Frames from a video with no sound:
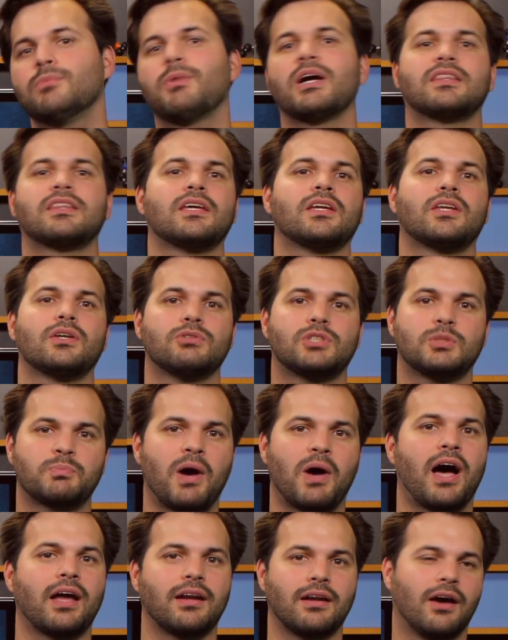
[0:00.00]
might think you'd
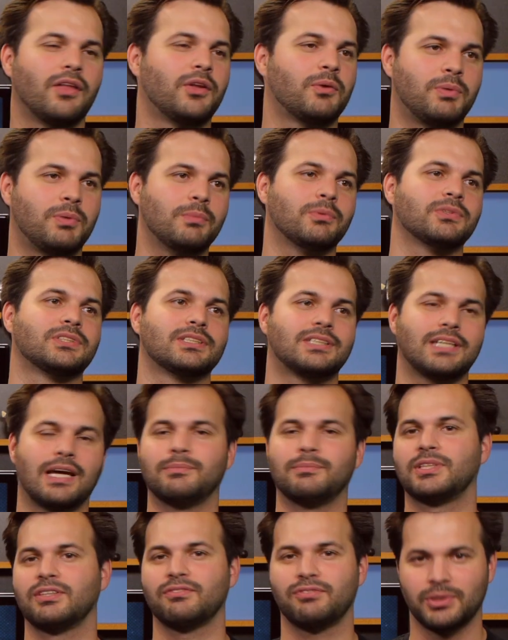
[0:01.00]
spot other people's
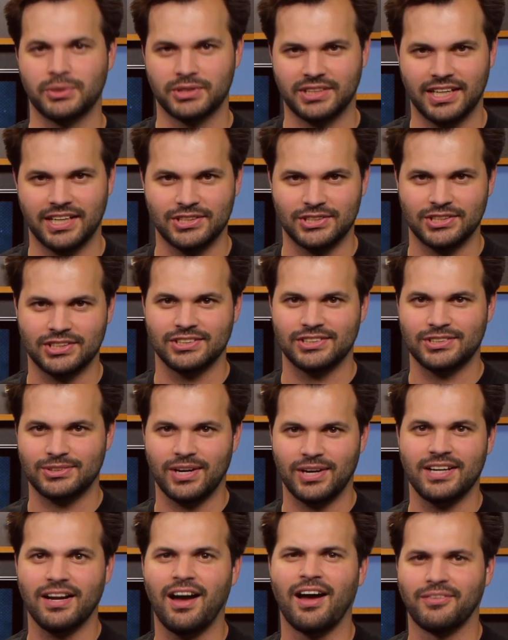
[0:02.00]
attempts at flirtation
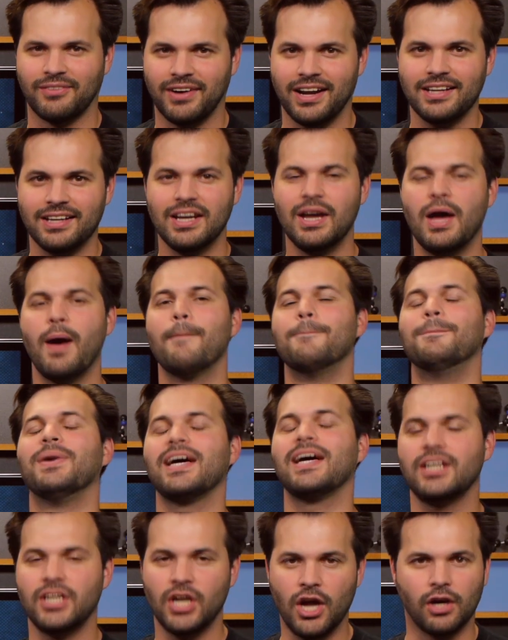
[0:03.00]
straight on, right?
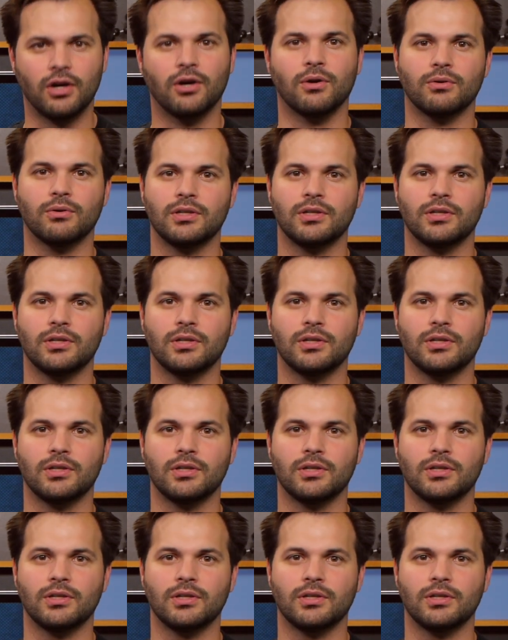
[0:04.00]
But no,